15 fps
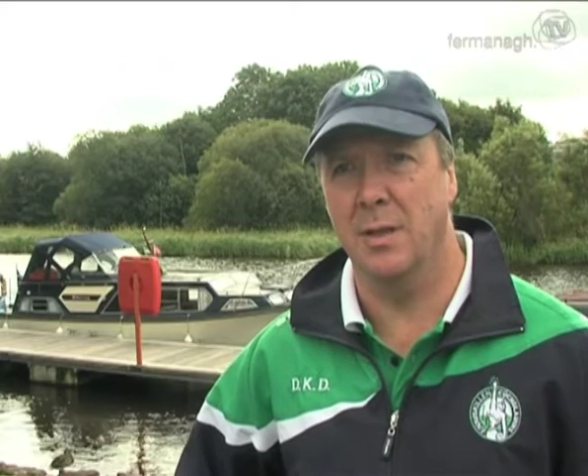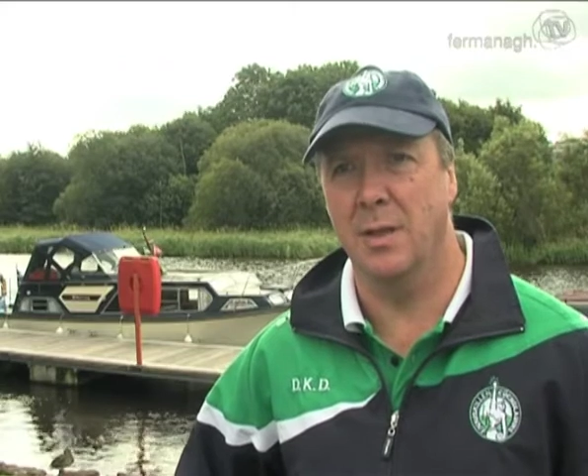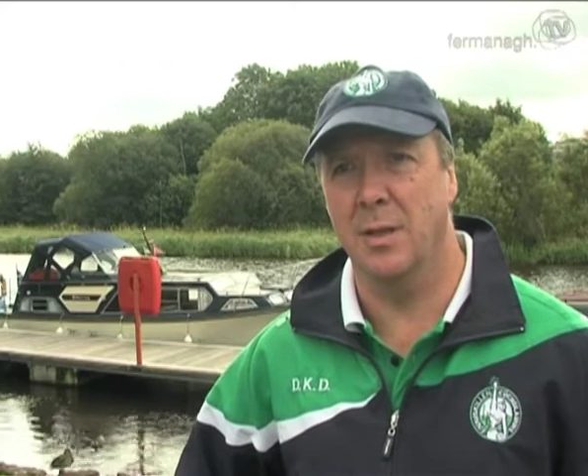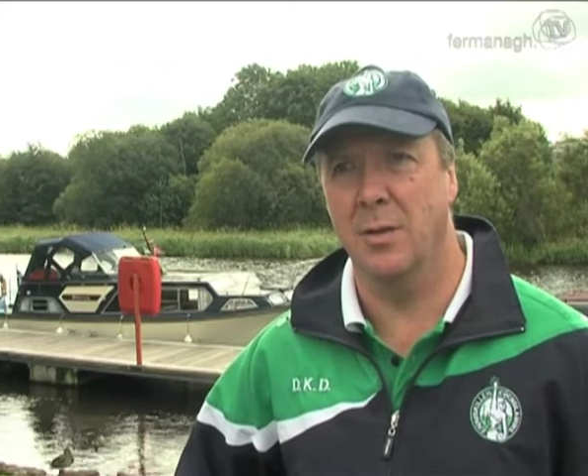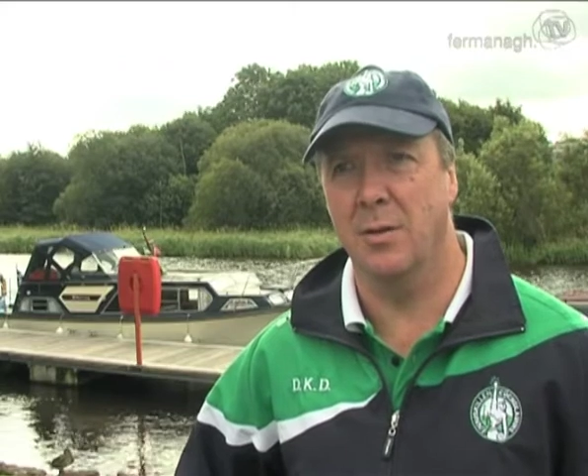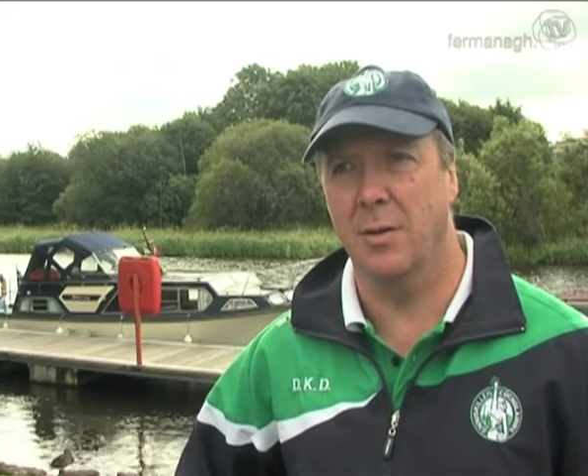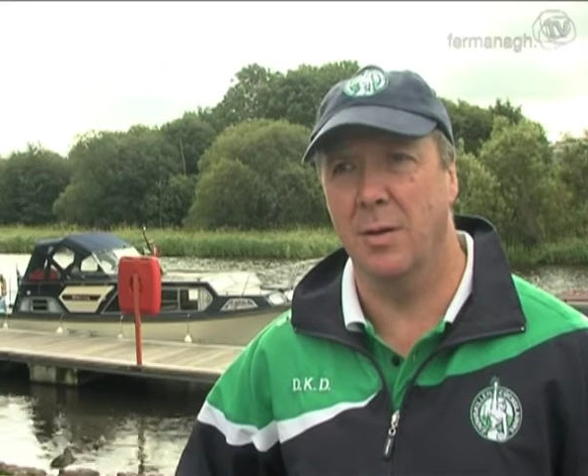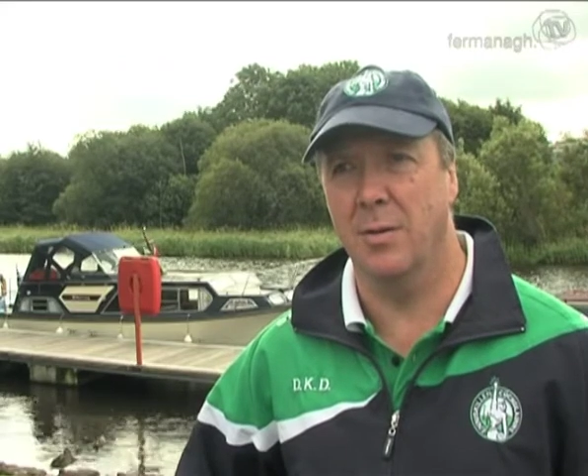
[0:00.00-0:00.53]

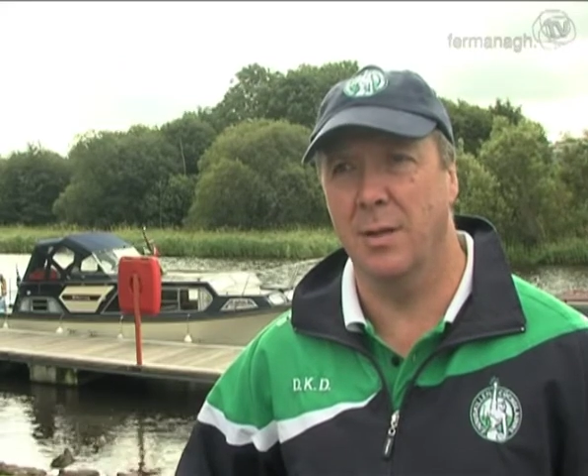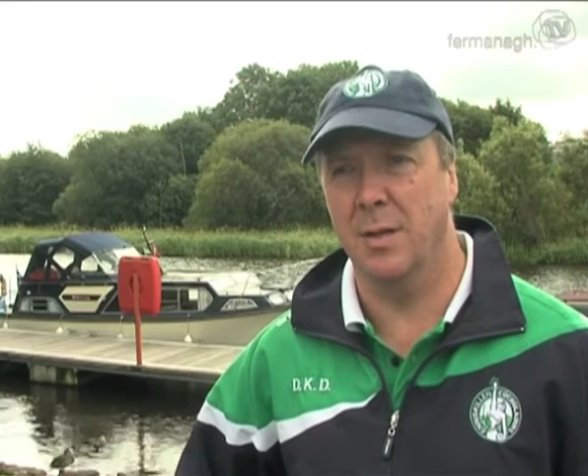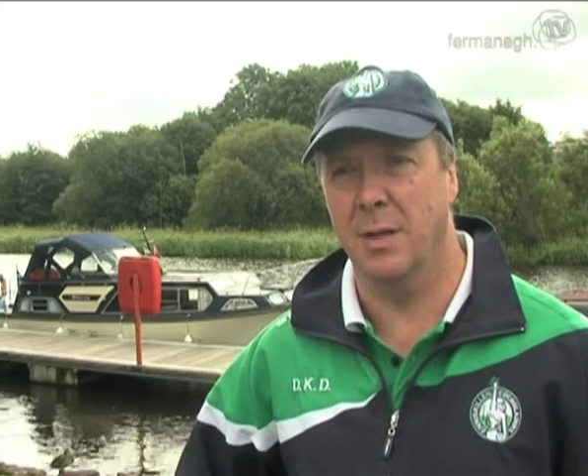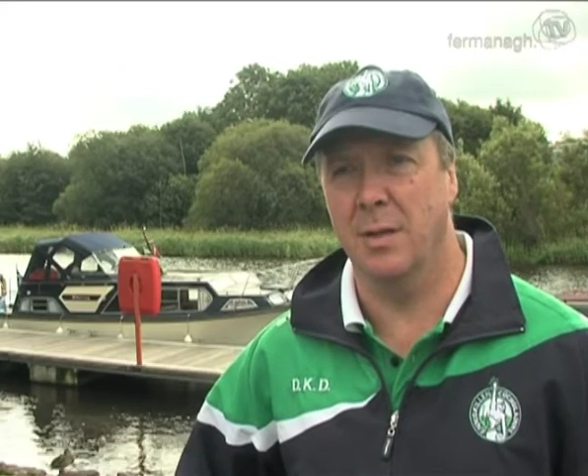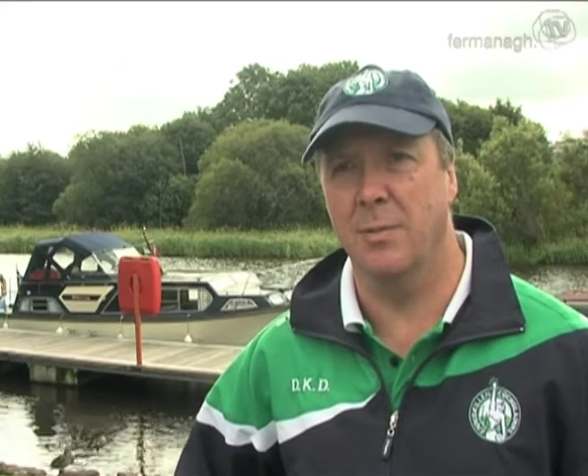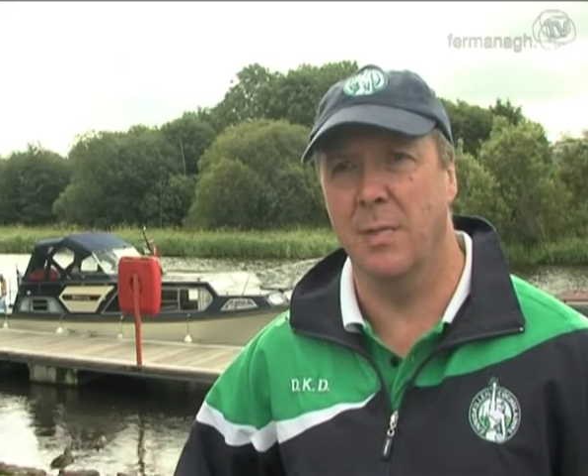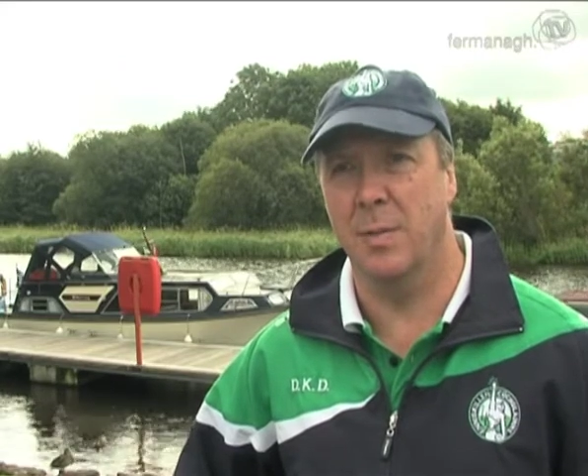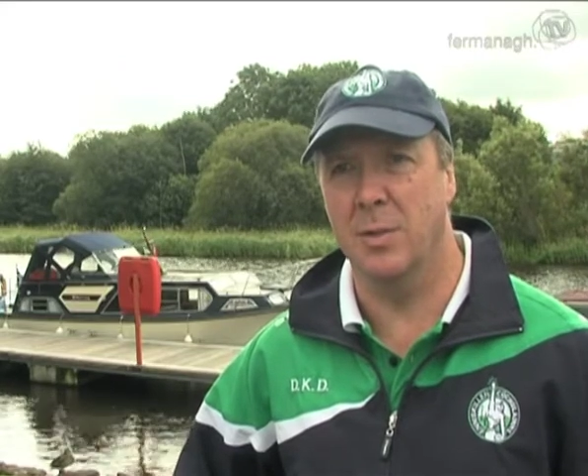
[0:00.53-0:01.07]
now are
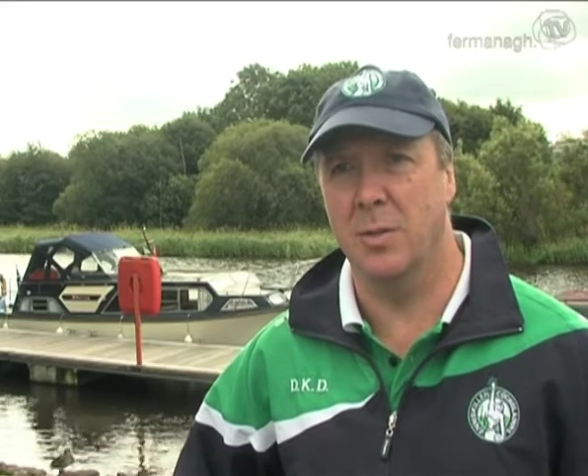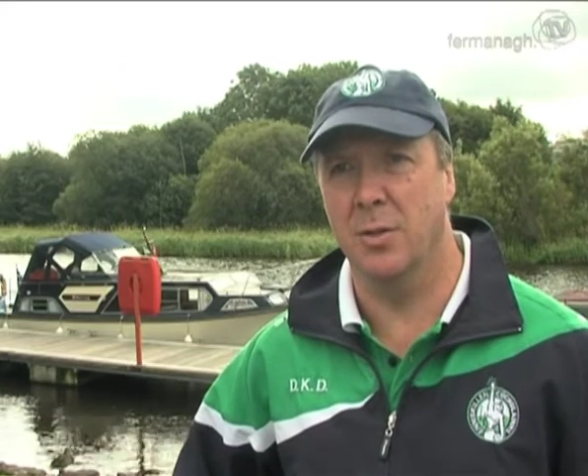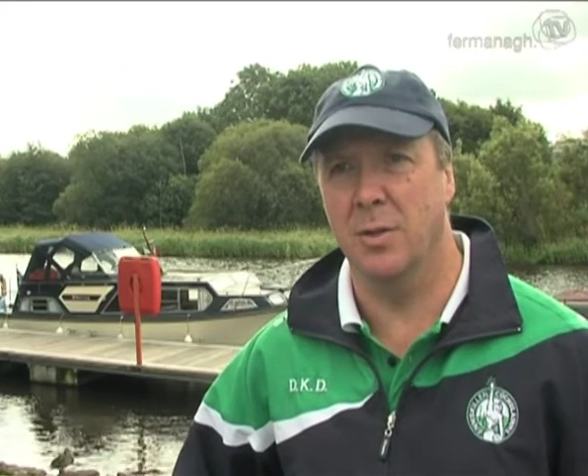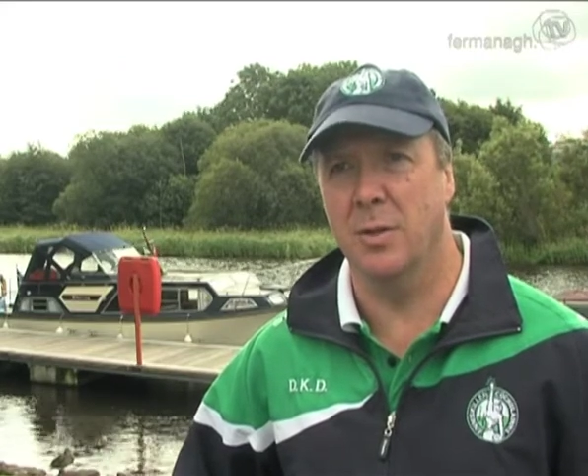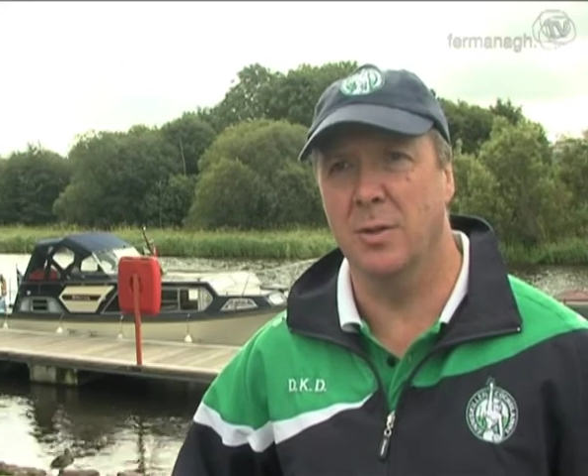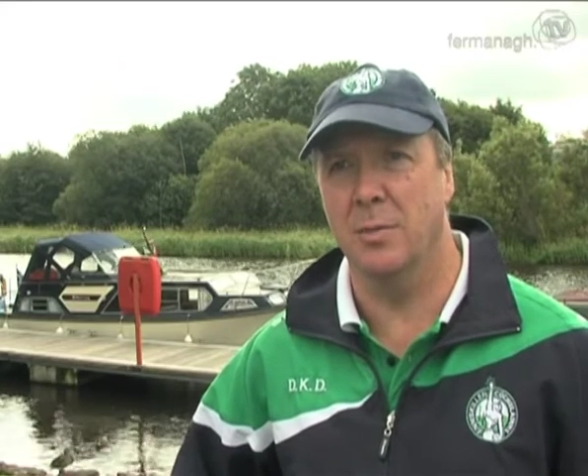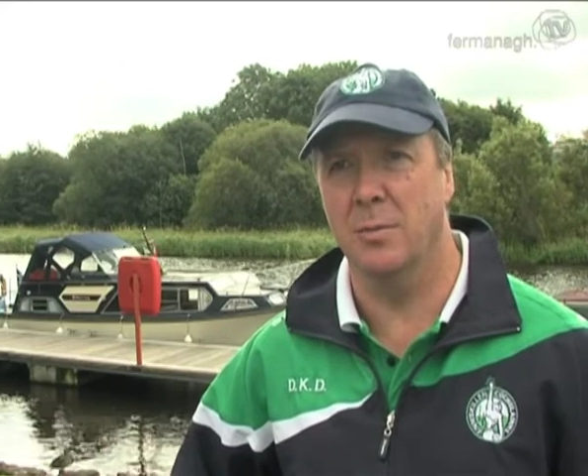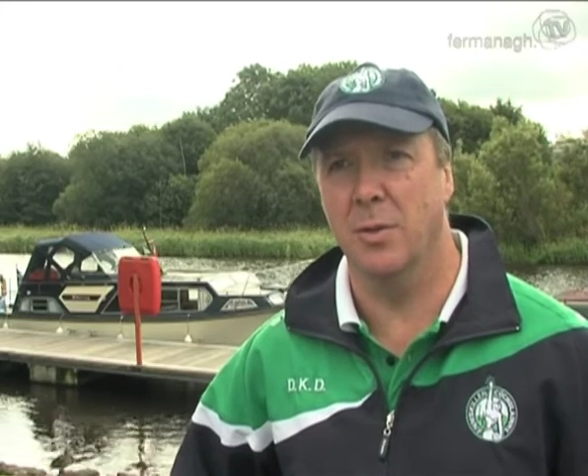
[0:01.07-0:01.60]
thinking of maybe
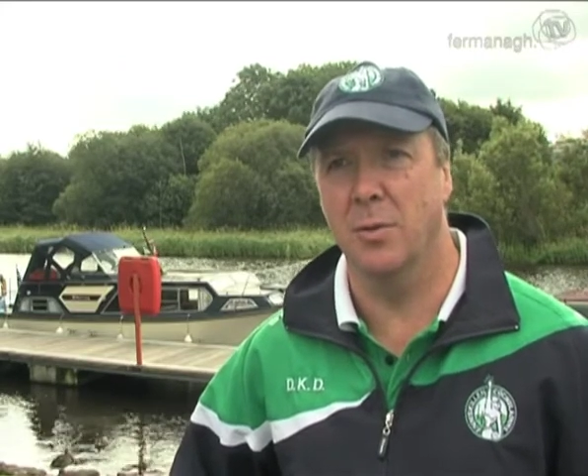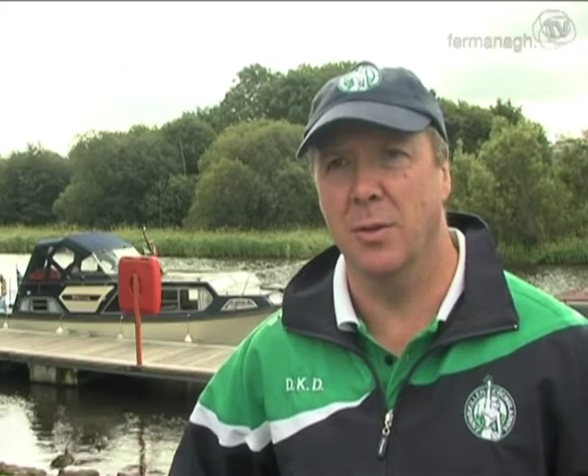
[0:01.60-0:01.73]
joining some